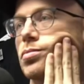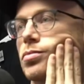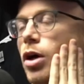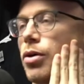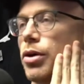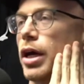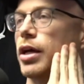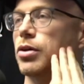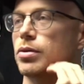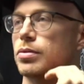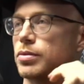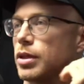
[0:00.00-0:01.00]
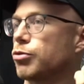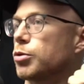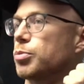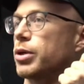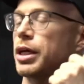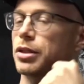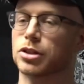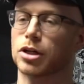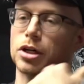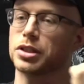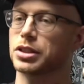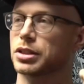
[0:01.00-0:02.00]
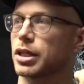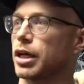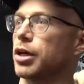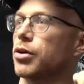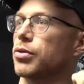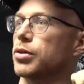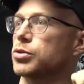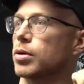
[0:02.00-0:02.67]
Oh yeah. If you're playing guitar, you just got to hear the drummer.